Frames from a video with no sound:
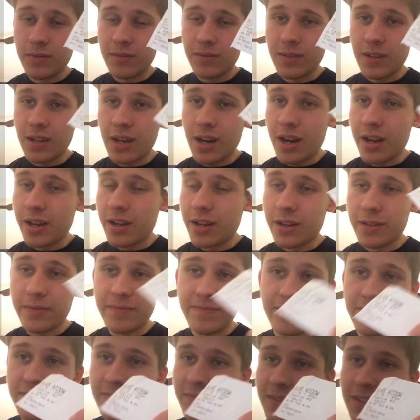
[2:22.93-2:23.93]
That I,
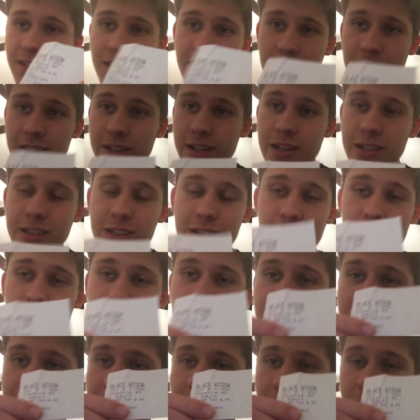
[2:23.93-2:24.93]
to go
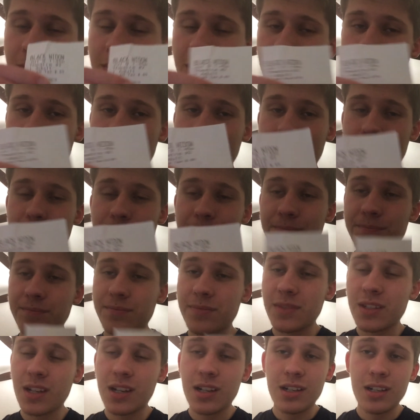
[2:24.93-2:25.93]
see Black Widow and
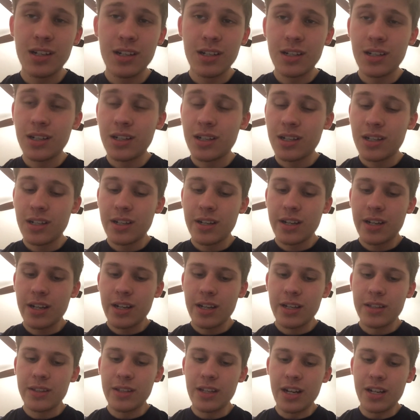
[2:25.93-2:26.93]

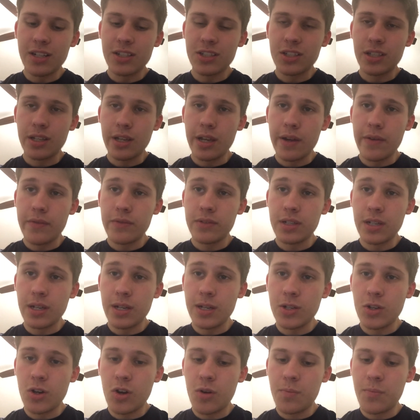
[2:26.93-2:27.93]
that I saved,
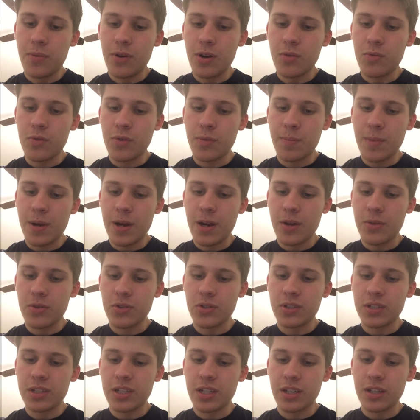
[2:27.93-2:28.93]
and I'll put it with my other
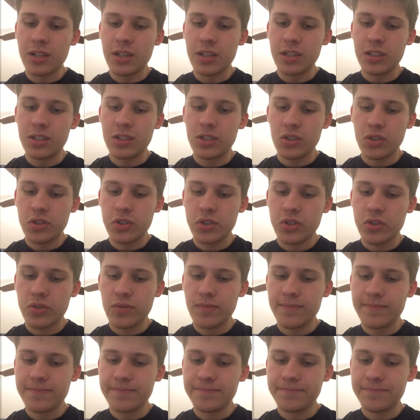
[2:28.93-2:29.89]
tickets.